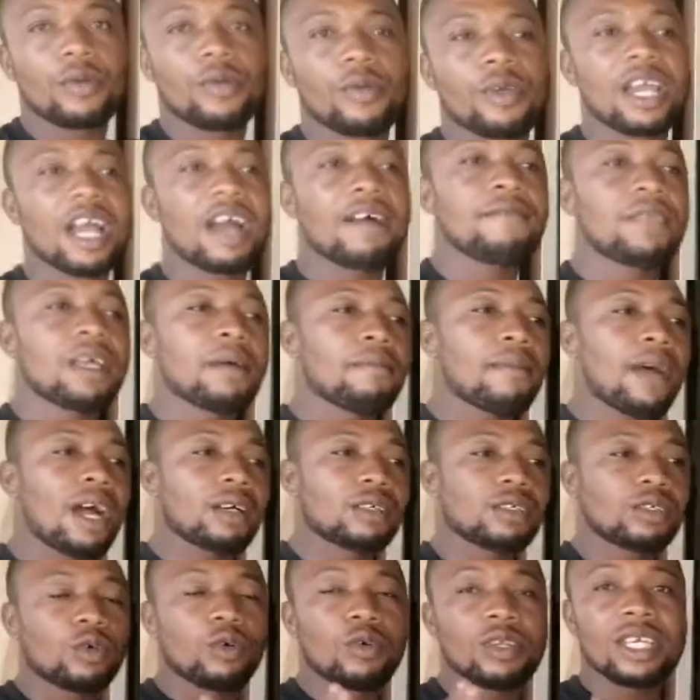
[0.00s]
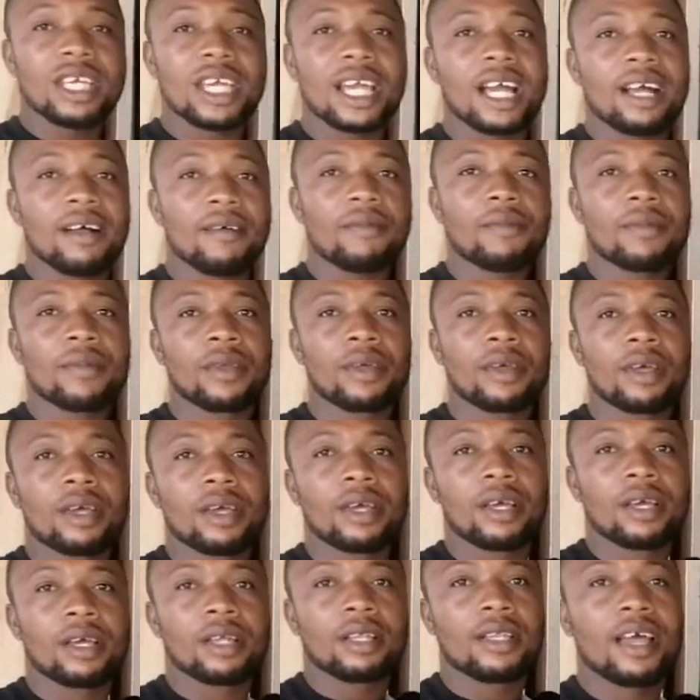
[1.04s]
We have the Maxonia,
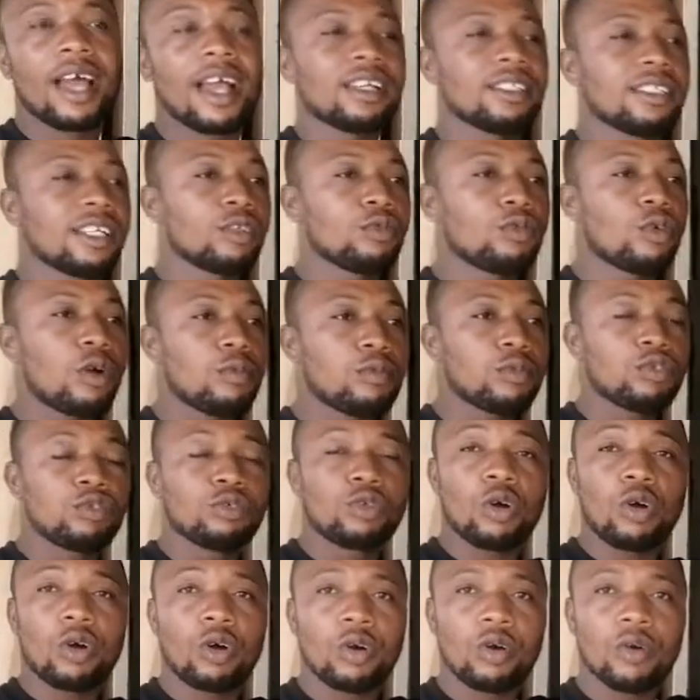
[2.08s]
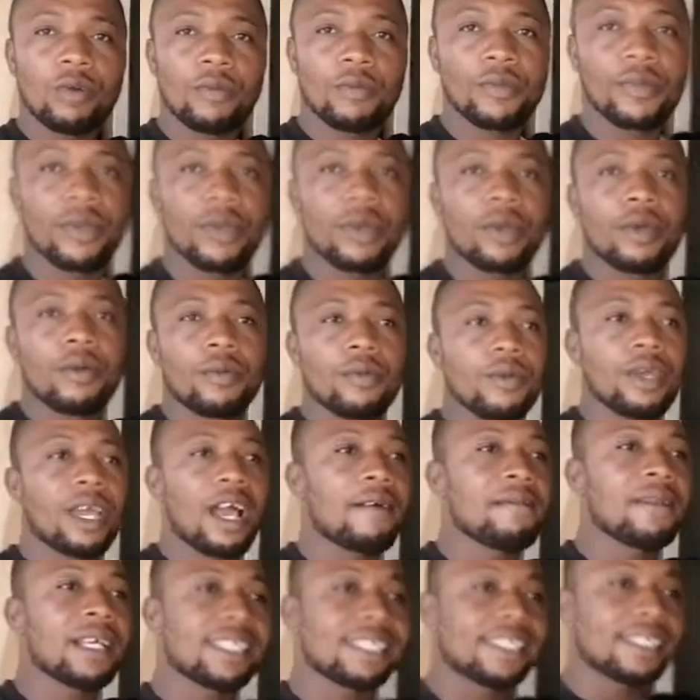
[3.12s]
that is the double door. We
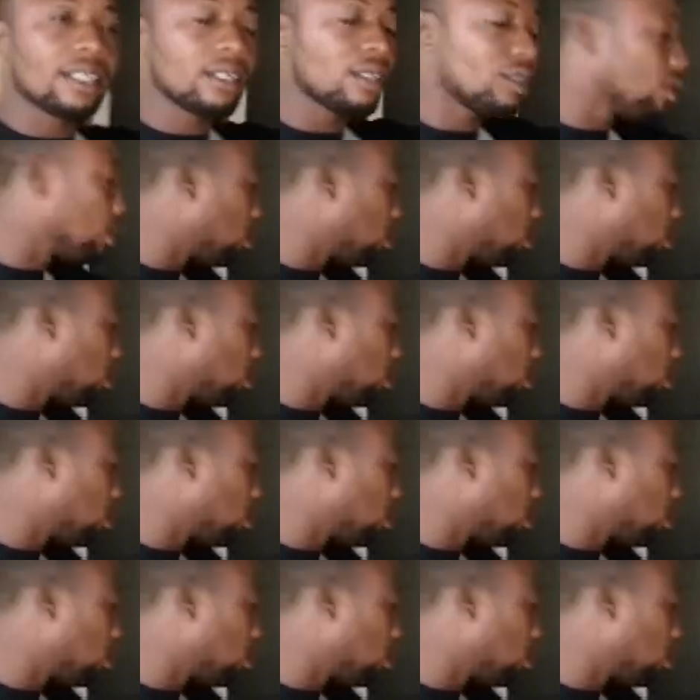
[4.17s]
have the single